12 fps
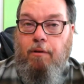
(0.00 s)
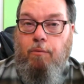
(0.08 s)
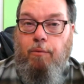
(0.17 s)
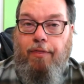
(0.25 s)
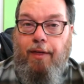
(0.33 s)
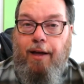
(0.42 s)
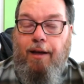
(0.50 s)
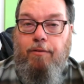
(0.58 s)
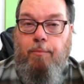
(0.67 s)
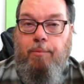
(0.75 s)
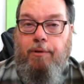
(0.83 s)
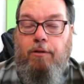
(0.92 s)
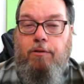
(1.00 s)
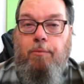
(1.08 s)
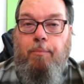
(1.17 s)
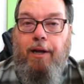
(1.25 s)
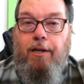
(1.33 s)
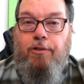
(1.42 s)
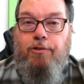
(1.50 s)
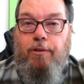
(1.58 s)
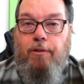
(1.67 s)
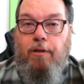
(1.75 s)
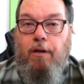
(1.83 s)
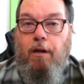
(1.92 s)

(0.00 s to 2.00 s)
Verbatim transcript: without the participation